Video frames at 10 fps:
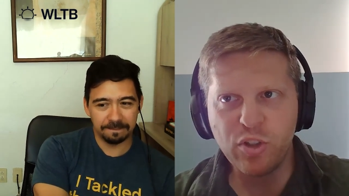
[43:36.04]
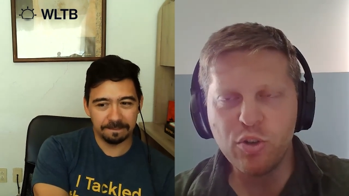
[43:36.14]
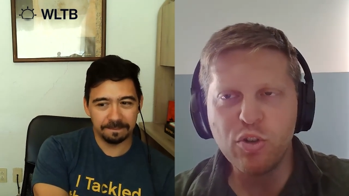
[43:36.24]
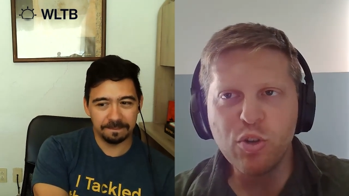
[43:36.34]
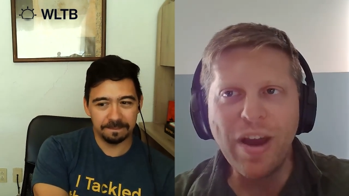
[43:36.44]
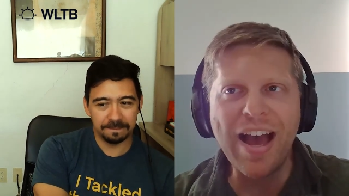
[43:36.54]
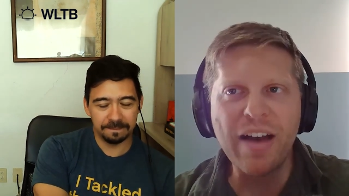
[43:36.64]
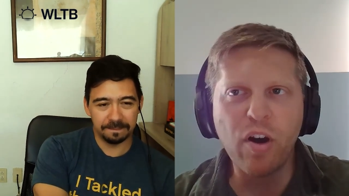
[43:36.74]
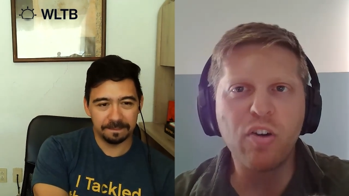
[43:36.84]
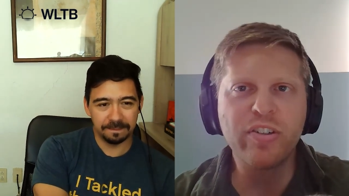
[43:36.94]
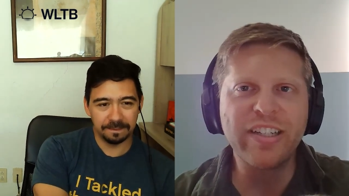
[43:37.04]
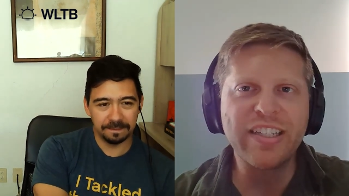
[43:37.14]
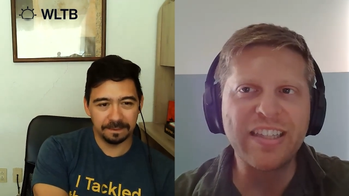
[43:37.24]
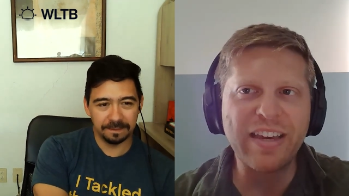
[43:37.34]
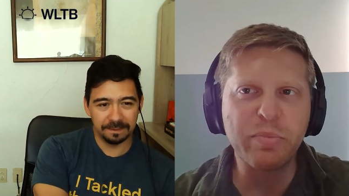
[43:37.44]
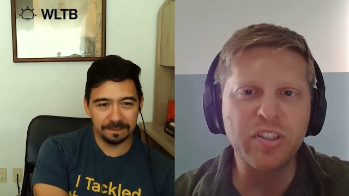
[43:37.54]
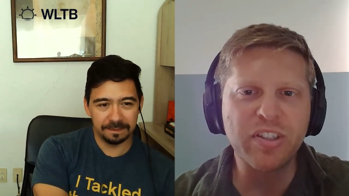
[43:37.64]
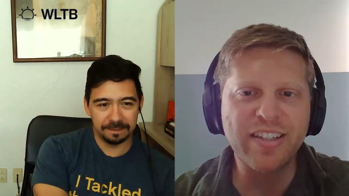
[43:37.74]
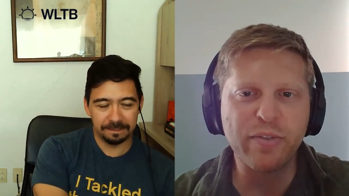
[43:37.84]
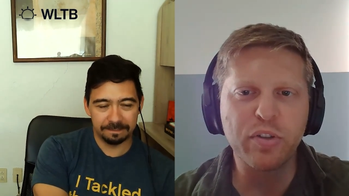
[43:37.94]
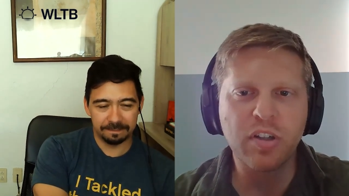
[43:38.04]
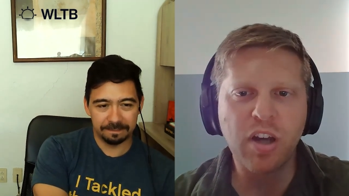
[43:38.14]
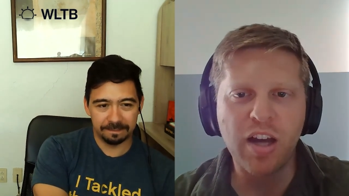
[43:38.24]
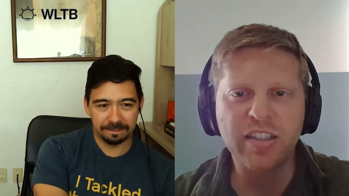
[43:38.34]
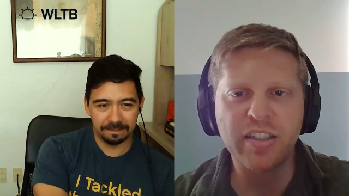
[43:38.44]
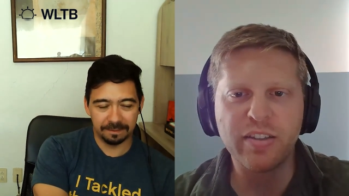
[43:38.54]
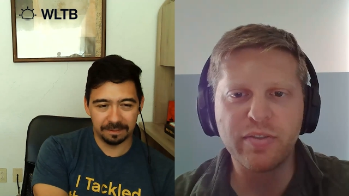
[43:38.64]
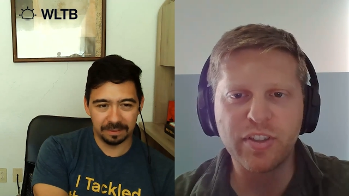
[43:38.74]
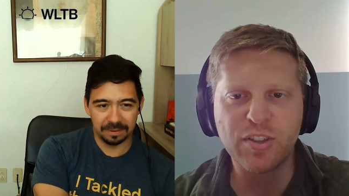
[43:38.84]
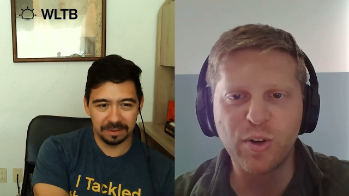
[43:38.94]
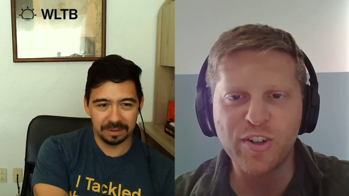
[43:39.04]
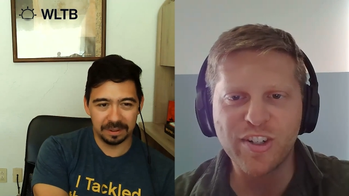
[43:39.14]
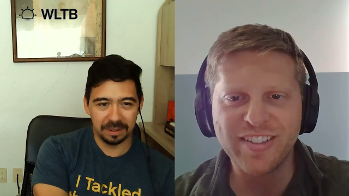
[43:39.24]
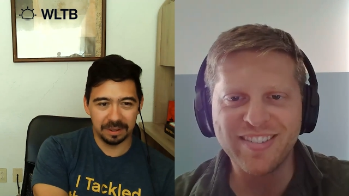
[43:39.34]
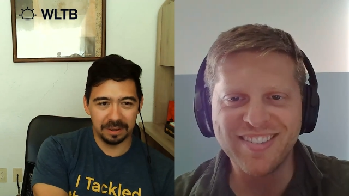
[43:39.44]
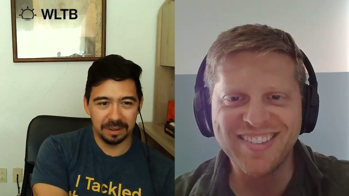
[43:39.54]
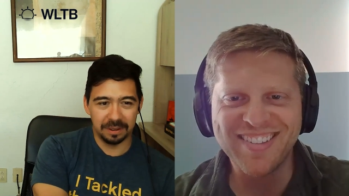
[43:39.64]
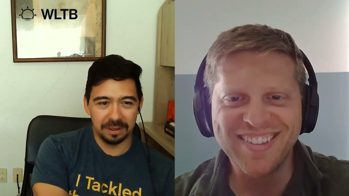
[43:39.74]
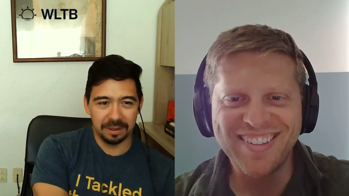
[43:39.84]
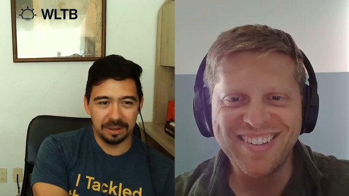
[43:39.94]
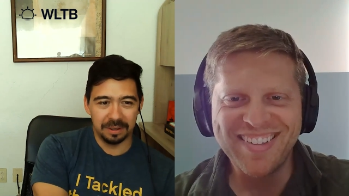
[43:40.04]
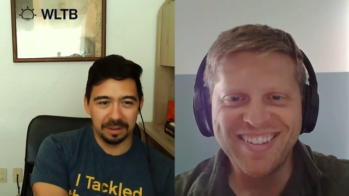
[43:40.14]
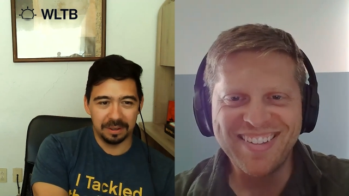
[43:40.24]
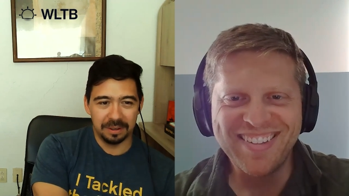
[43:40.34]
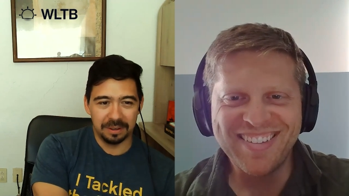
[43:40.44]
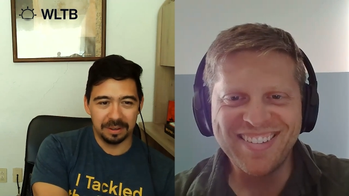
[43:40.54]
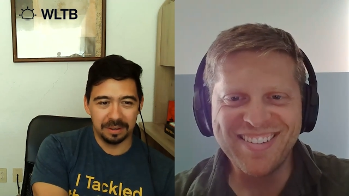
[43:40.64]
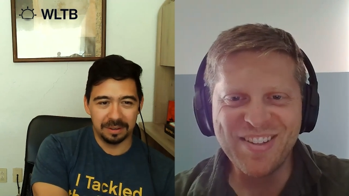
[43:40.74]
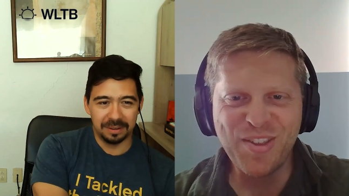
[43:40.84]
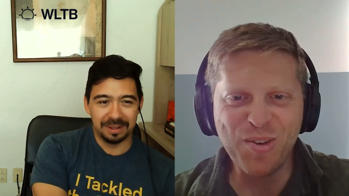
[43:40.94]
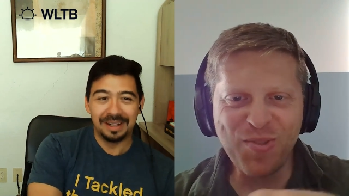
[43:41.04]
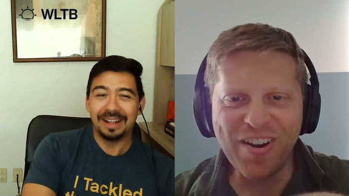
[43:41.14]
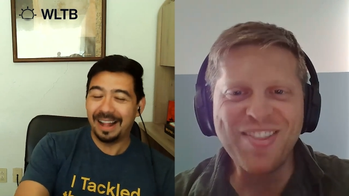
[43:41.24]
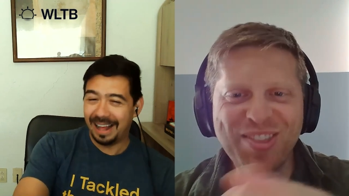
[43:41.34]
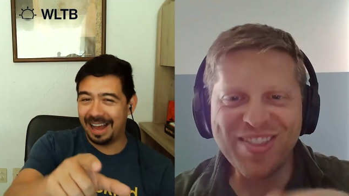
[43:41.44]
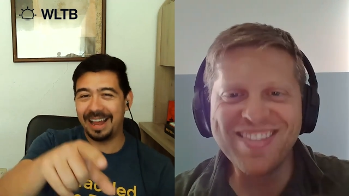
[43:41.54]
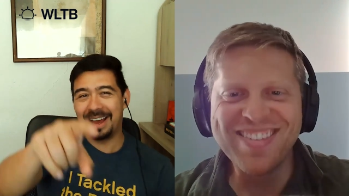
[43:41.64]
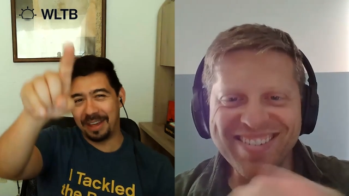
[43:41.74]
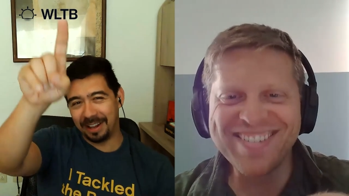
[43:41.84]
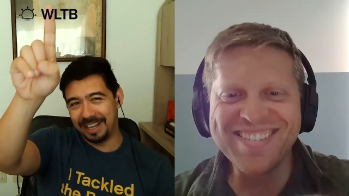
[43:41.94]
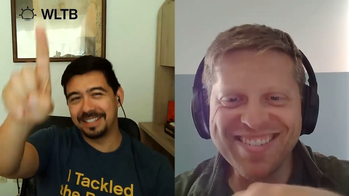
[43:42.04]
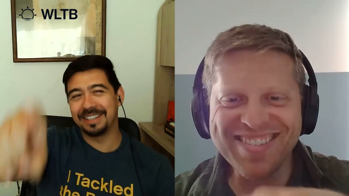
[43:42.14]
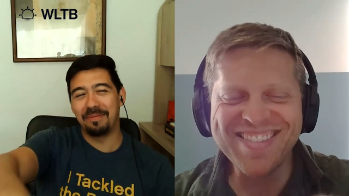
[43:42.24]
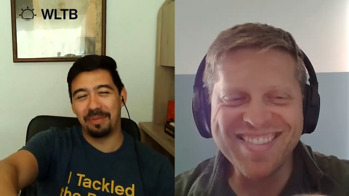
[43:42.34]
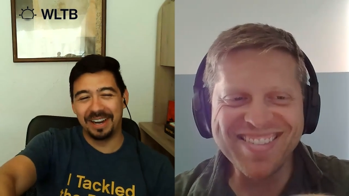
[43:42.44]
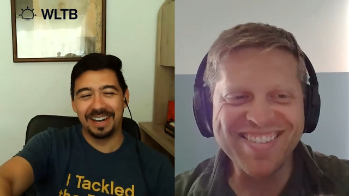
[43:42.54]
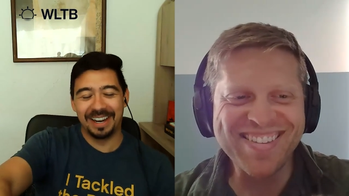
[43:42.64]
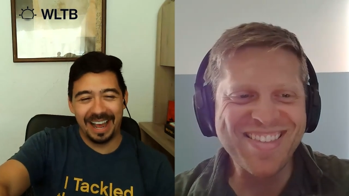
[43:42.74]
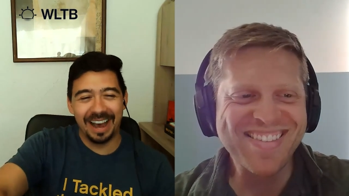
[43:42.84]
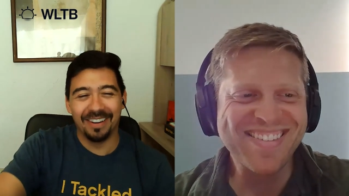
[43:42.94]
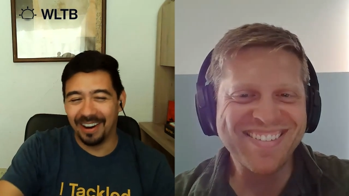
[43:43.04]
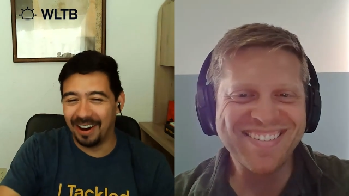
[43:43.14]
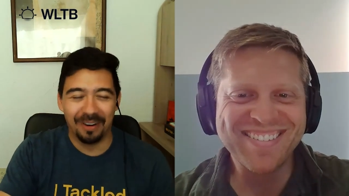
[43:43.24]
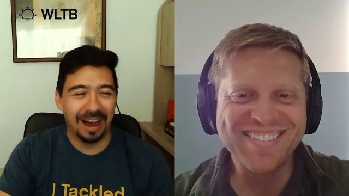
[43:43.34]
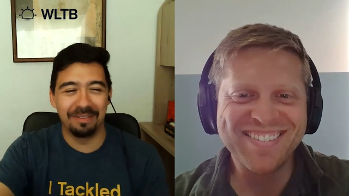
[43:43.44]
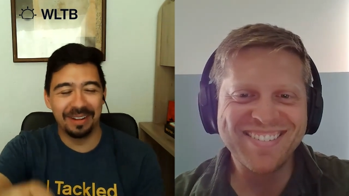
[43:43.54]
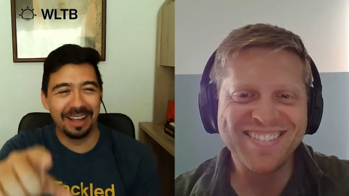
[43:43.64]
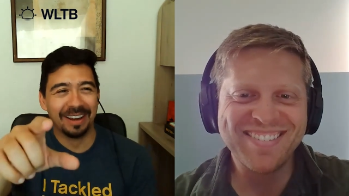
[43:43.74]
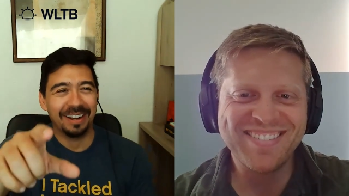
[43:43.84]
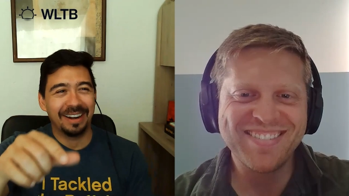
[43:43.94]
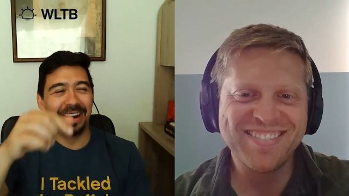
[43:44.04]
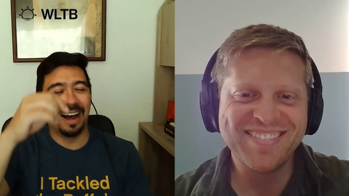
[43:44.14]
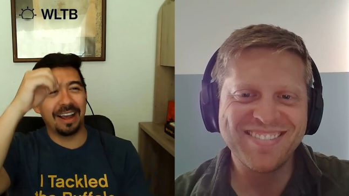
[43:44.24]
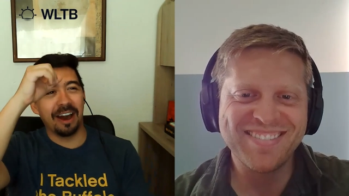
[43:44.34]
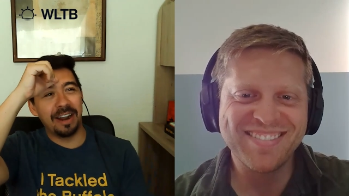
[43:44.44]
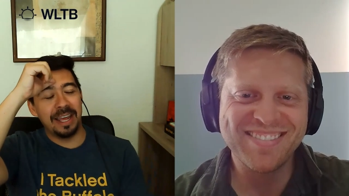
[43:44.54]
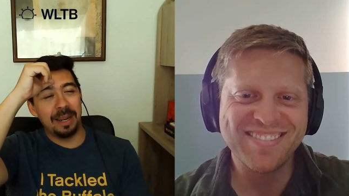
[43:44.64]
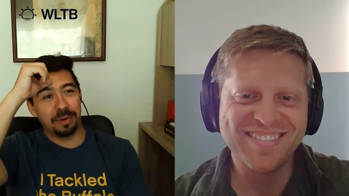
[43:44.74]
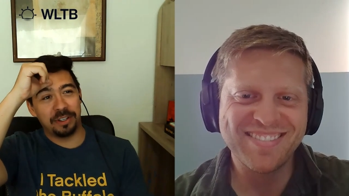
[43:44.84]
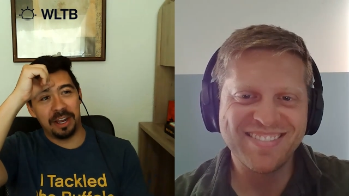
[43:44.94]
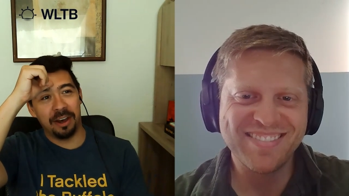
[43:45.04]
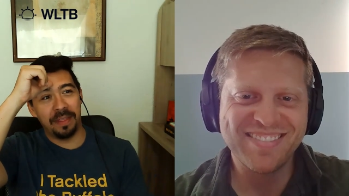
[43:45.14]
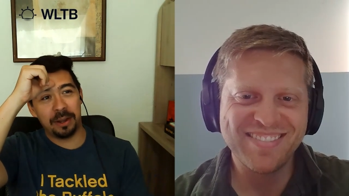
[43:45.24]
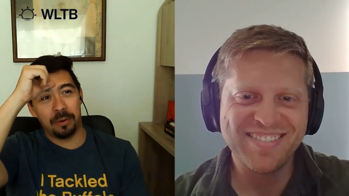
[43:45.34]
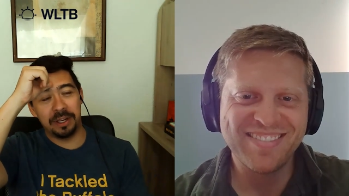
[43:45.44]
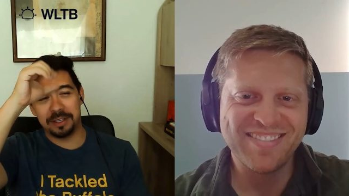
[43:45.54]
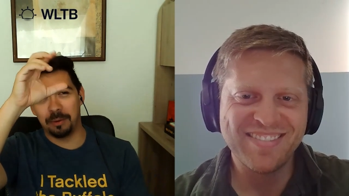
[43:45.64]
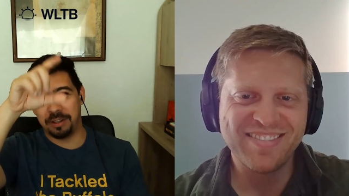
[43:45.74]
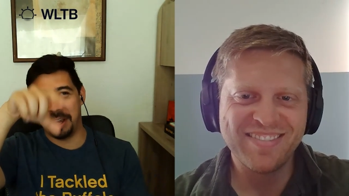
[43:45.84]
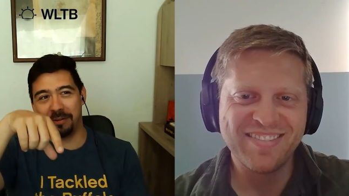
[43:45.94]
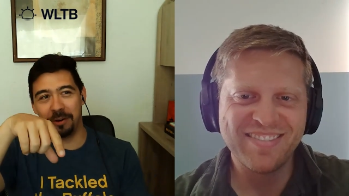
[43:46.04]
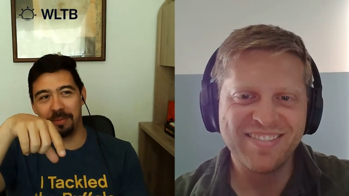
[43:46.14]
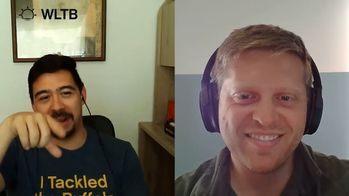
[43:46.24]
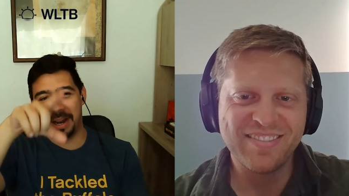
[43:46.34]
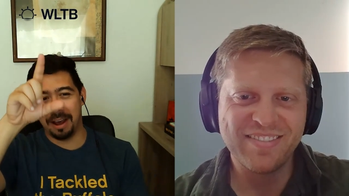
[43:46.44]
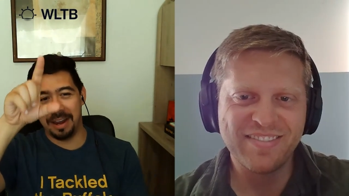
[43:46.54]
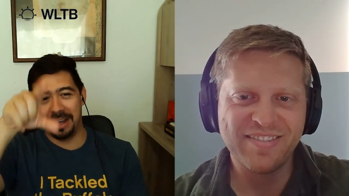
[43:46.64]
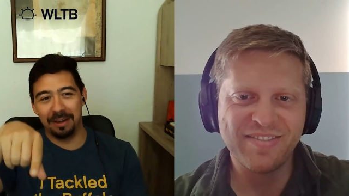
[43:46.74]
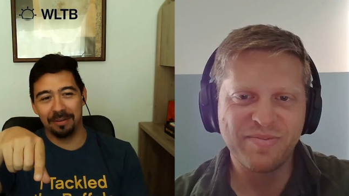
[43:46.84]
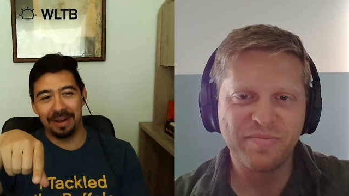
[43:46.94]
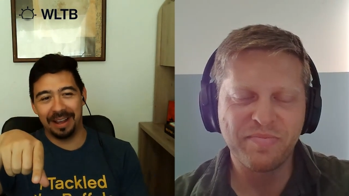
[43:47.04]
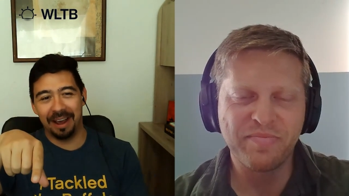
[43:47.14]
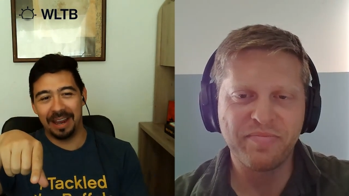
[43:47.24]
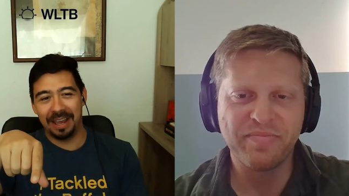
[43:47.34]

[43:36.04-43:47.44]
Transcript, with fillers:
Speaker 1: you, you have already labeled several cognitive distortions. Direct
Speaker 2: I have that list. I printed it out. Oh, I like I got an eighty percent on that quiz. There were ten of them, and I got eighty. I got